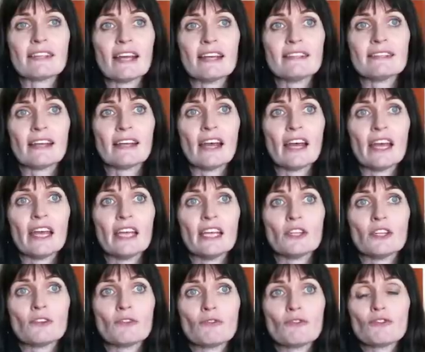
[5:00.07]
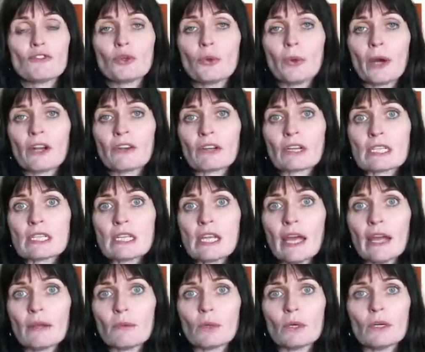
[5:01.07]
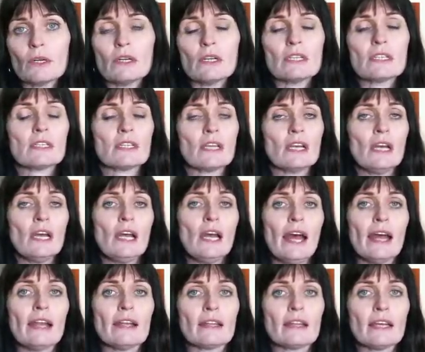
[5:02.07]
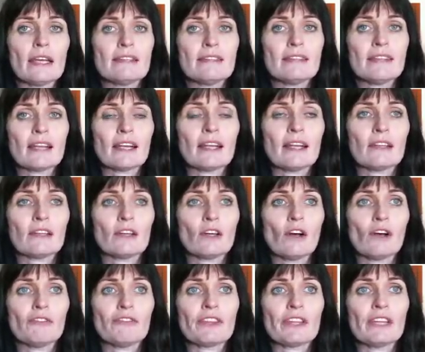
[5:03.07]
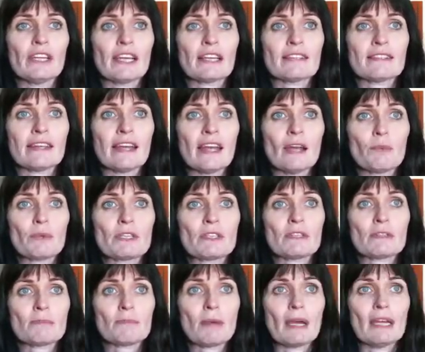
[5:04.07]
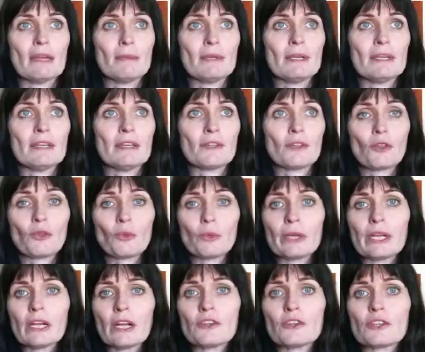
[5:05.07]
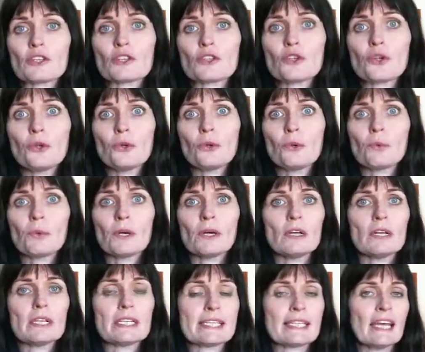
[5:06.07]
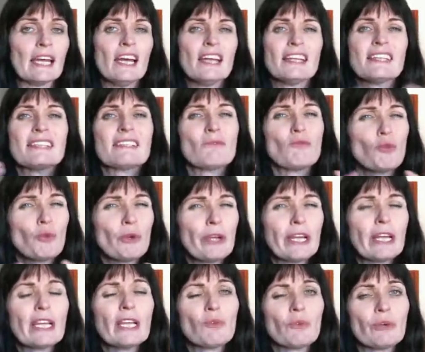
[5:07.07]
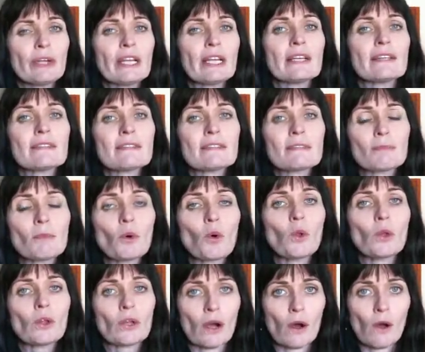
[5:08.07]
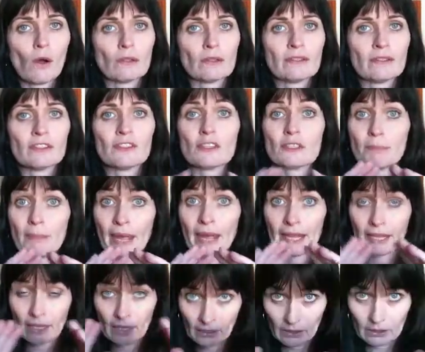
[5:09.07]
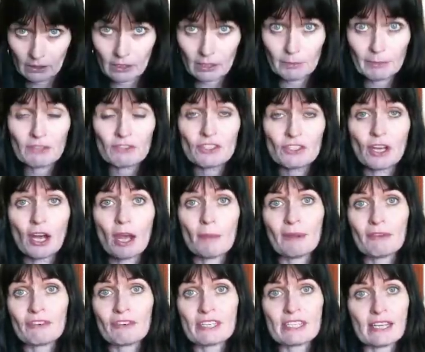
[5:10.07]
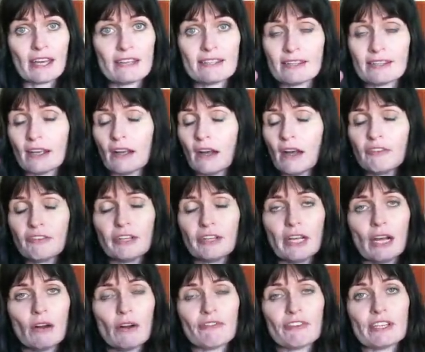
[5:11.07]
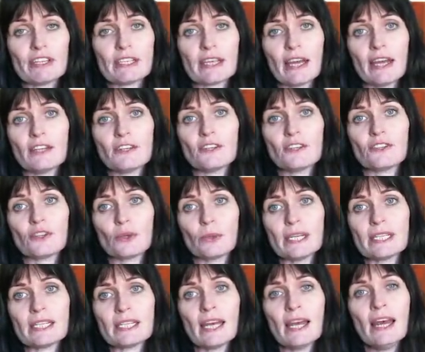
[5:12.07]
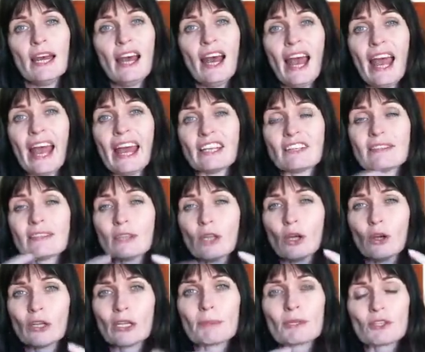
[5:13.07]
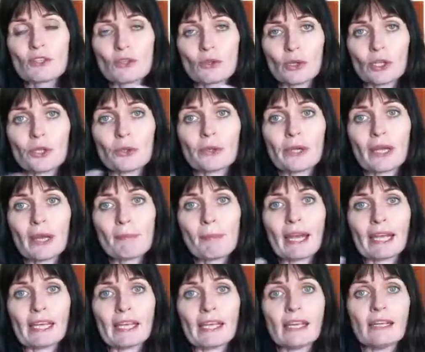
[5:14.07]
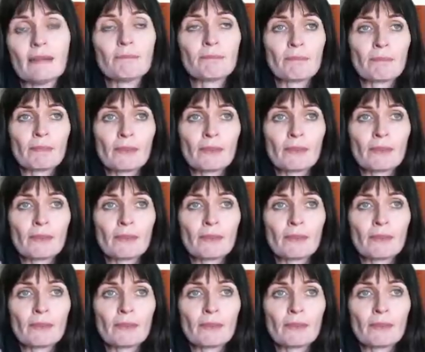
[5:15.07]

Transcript: day, say 210 words. And then set another goal for the next day, which is maybe 302 words. really, really small goals. Just make a little bit of time every day, so half an hour every day to do it, and slowly but surely you'll get back in.